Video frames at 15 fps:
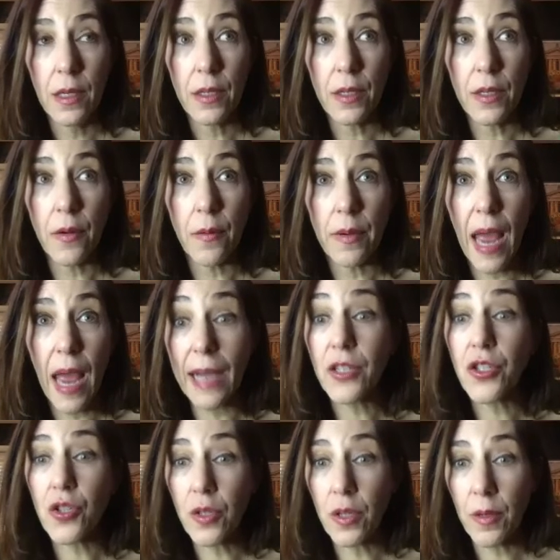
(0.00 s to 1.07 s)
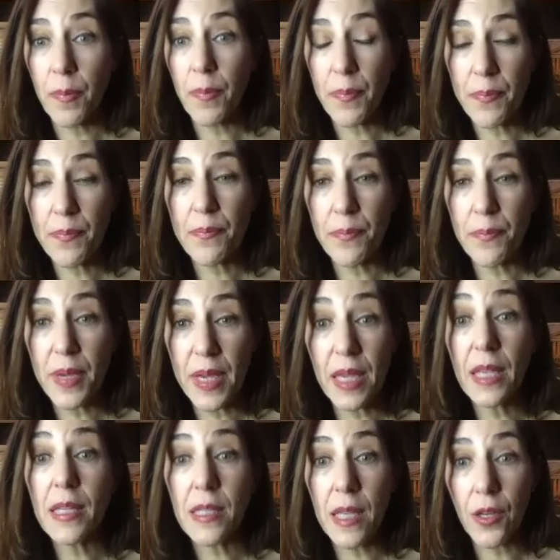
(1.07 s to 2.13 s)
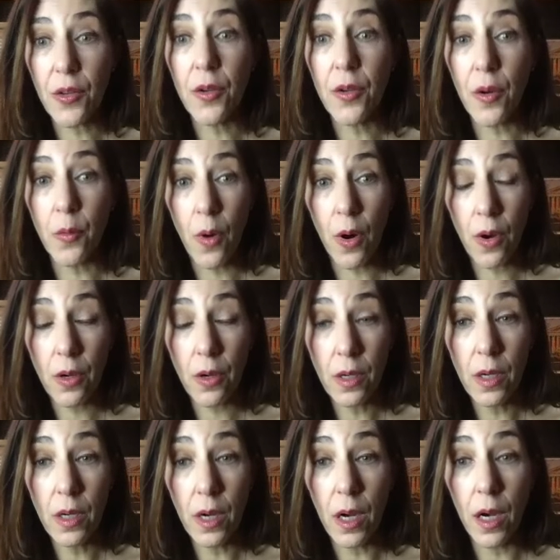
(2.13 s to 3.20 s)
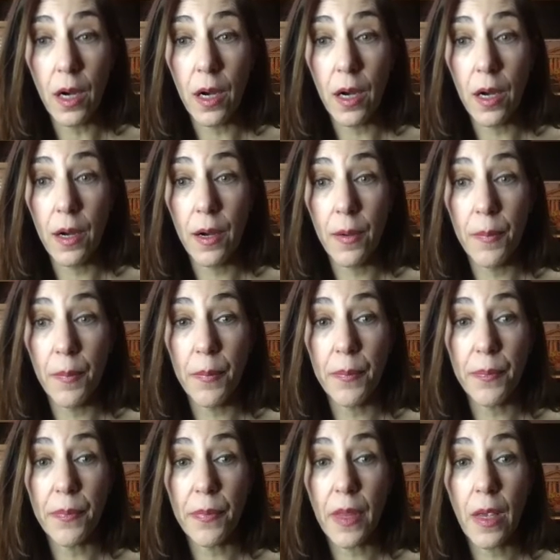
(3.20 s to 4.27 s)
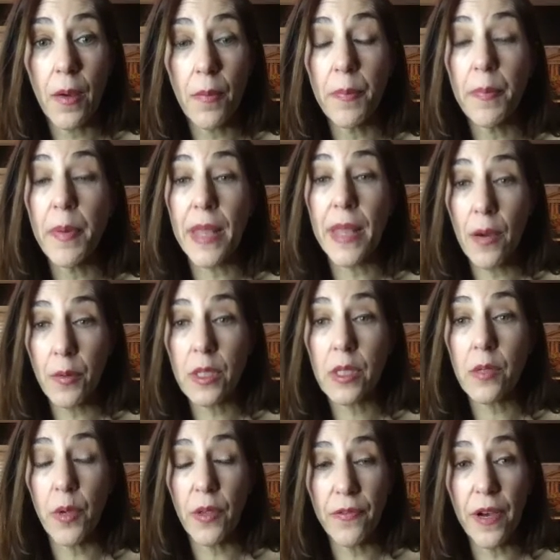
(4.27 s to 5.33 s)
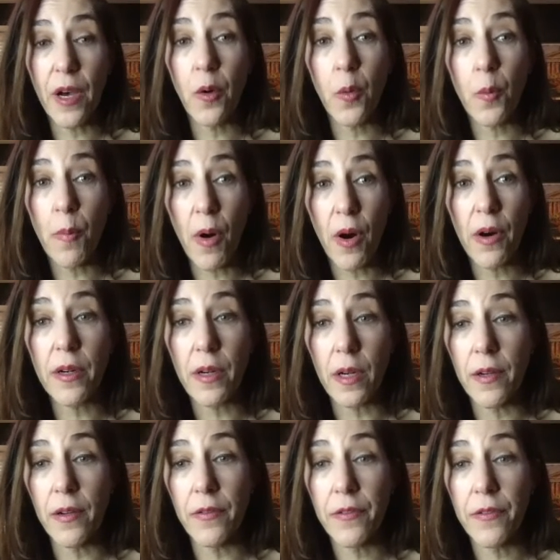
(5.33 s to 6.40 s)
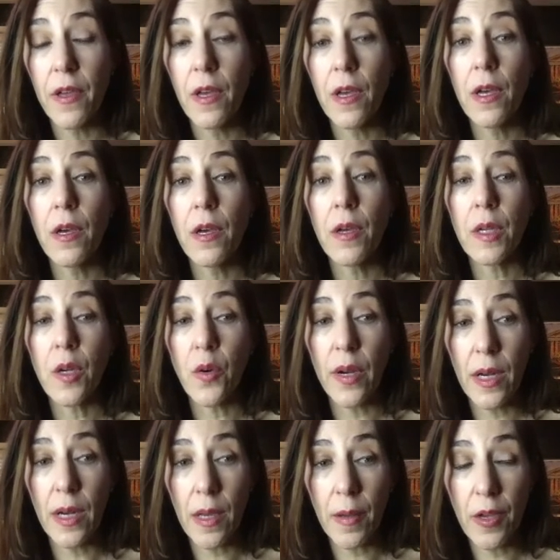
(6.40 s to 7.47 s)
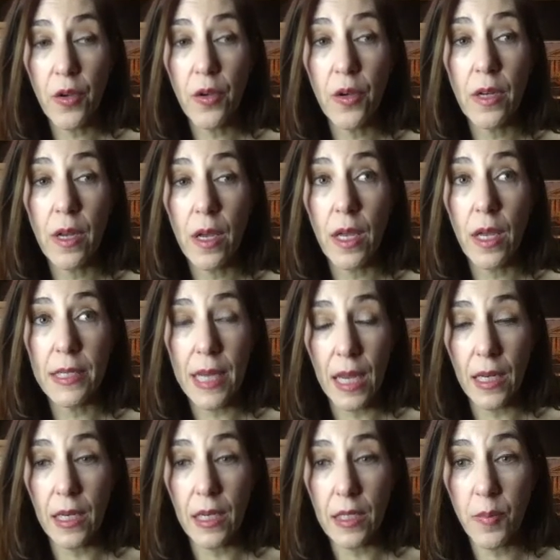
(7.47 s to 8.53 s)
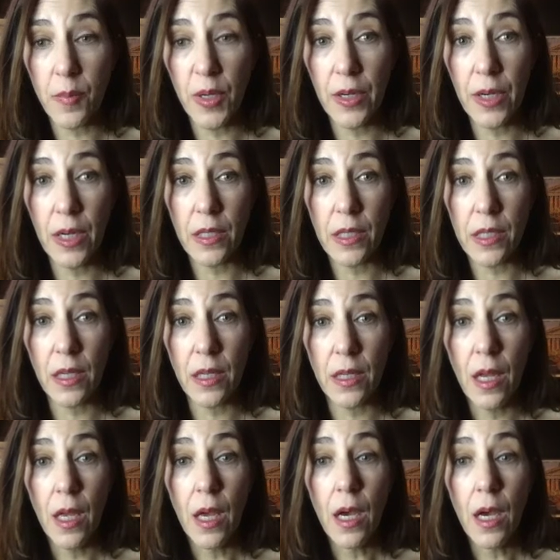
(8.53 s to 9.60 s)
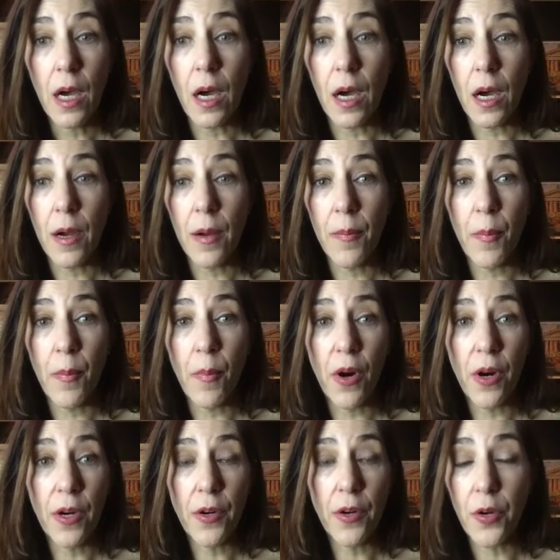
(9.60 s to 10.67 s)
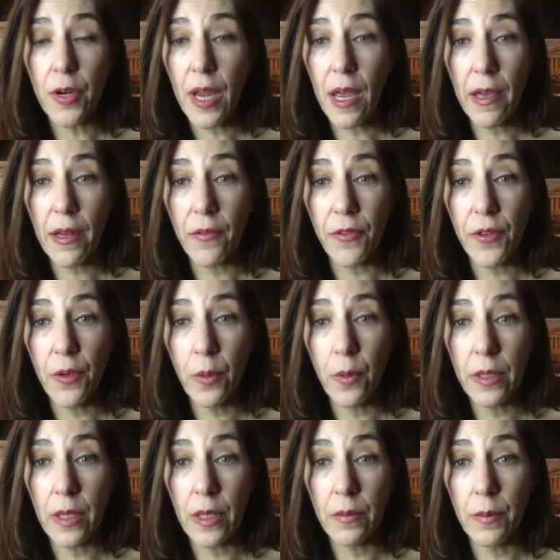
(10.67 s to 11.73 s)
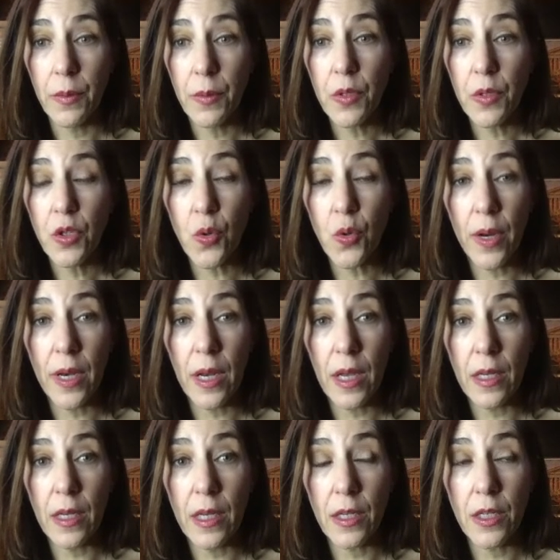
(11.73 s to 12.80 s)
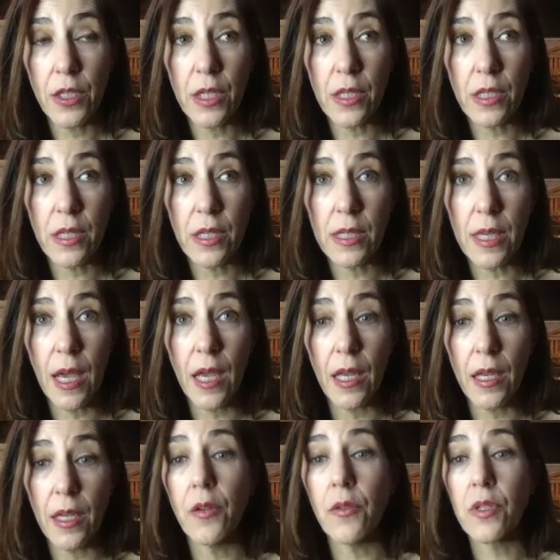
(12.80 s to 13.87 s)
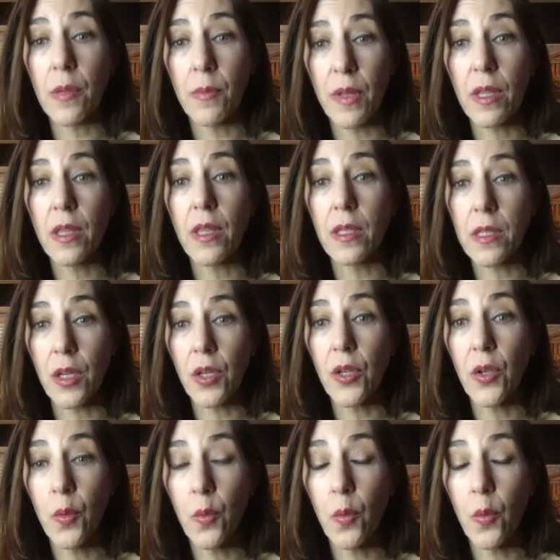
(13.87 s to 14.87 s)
you know an extra piece that could go wrong. Um, but that was we felt part of creating a good attendee experience. And um, Mark or Ken, if you want to join in just to say, you know, some of the things that you